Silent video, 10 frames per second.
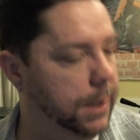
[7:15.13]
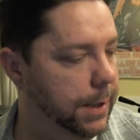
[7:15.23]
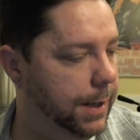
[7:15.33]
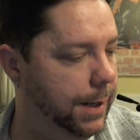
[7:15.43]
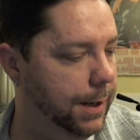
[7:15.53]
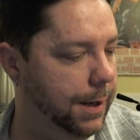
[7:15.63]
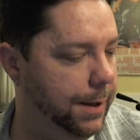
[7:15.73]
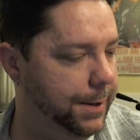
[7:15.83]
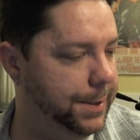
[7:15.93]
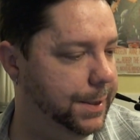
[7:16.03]

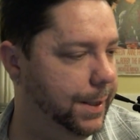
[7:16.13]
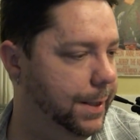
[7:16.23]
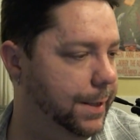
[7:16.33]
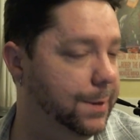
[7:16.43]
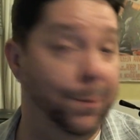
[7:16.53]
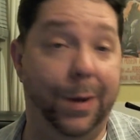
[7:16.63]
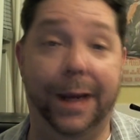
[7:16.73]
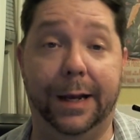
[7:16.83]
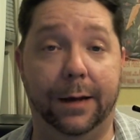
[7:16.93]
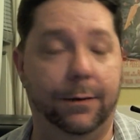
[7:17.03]
Honestly, it's
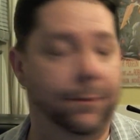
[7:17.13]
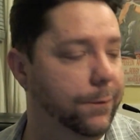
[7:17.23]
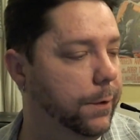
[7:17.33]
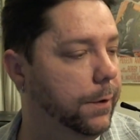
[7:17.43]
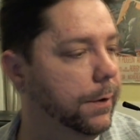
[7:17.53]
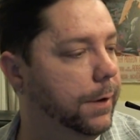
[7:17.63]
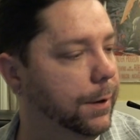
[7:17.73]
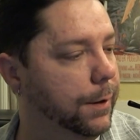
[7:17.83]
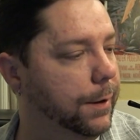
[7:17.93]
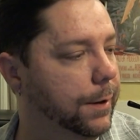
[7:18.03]
begging for
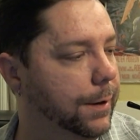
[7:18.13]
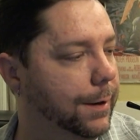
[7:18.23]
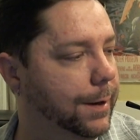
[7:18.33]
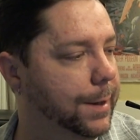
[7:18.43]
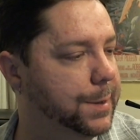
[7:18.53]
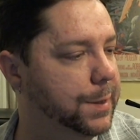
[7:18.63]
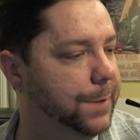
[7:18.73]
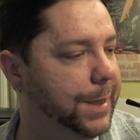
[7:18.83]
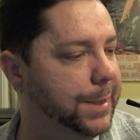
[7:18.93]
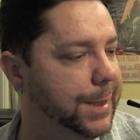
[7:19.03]
a
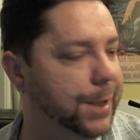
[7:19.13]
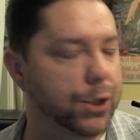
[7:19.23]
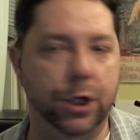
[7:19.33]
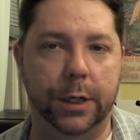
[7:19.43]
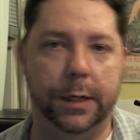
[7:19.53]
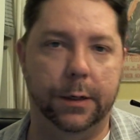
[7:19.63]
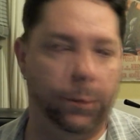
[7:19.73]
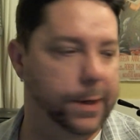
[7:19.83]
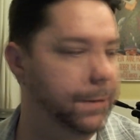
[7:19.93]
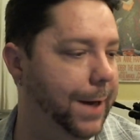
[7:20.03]
customization, a
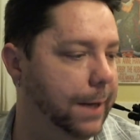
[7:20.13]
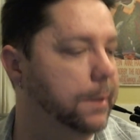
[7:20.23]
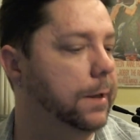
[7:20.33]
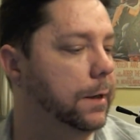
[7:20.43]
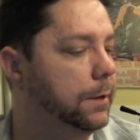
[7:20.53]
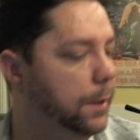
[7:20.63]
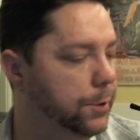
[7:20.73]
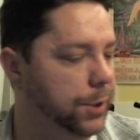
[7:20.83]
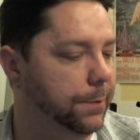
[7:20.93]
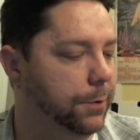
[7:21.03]
repainting, a
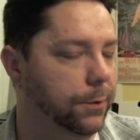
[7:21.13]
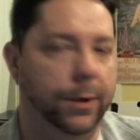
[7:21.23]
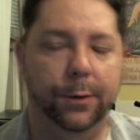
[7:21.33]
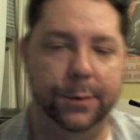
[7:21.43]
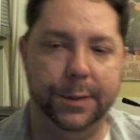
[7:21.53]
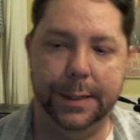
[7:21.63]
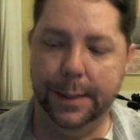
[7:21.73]
touch-up, who knows.